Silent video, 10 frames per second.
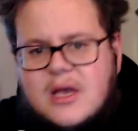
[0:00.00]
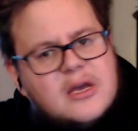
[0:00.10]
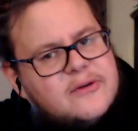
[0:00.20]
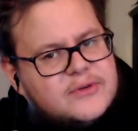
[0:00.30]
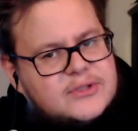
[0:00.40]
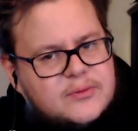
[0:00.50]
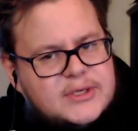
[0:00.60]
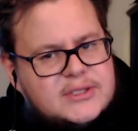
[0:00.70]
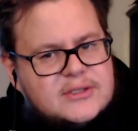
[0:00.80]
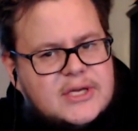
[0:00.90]
For some
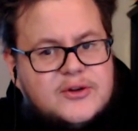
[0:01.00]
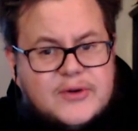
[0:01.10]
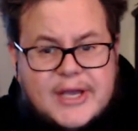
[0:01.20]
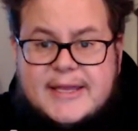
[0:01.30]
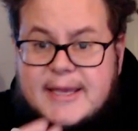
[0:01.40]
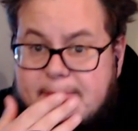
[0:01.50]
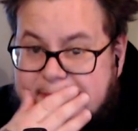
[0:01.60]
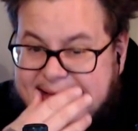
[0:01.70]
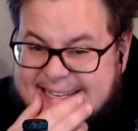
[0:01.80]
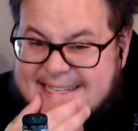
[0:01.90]
reason also I do get
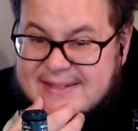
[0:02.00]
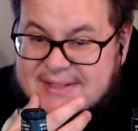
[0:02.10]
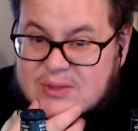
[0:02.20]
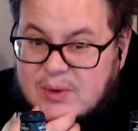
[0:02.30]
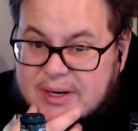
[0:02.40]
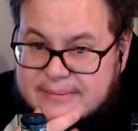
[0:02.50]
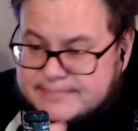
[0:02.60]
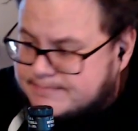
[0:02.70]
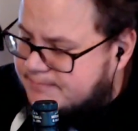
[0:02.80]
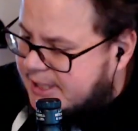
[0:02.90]
peach on this one.
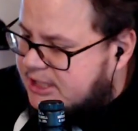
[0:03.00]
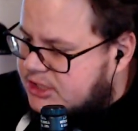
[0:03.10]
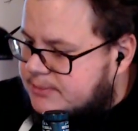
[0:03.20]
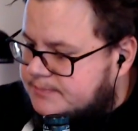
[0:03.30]
Peach.